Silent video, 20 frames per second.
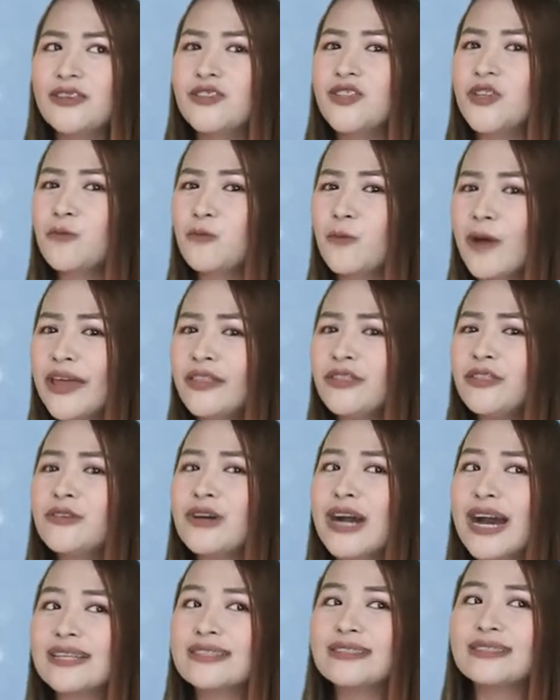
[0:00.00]
She went
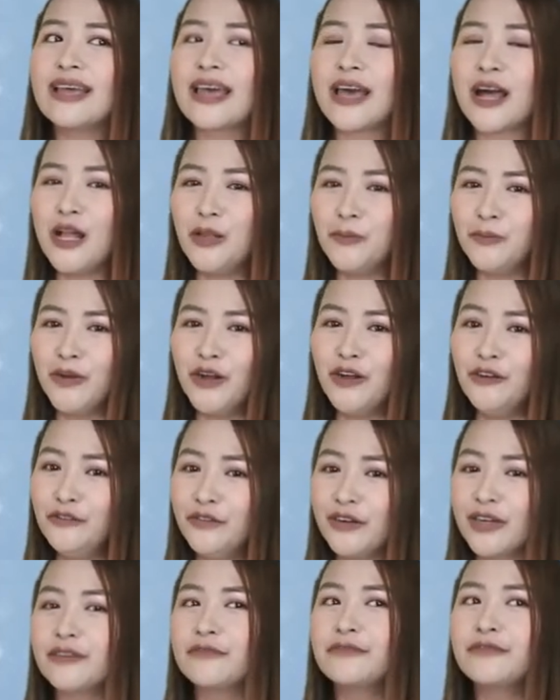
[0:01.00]
to ask the help
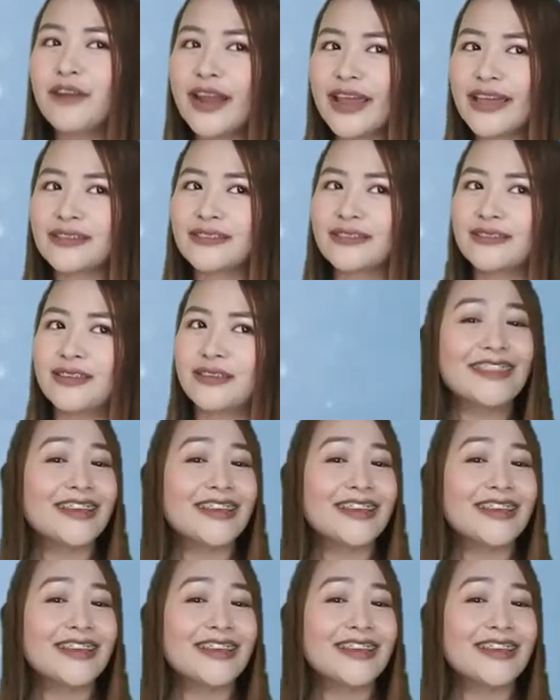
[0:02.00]
of her friend.